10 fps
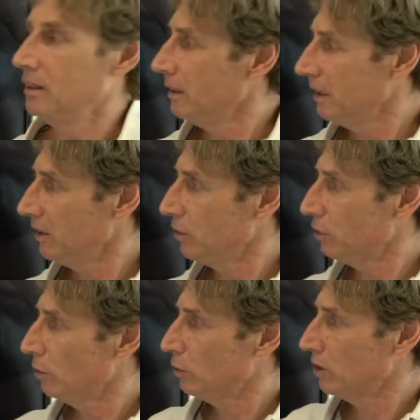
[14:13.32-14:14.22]
Here
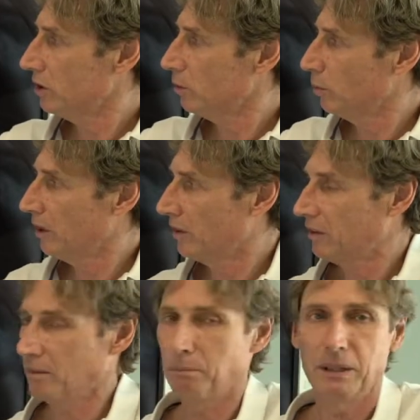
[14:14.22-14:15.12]
solution
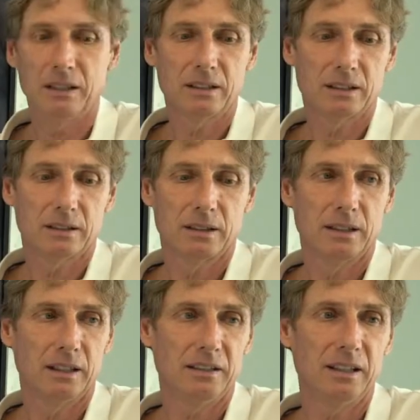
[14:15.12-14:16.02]
with pink
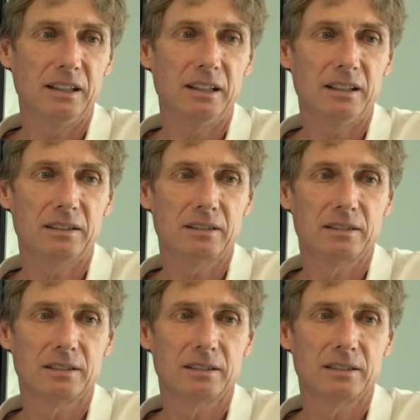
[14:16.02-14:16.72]
aesthetics,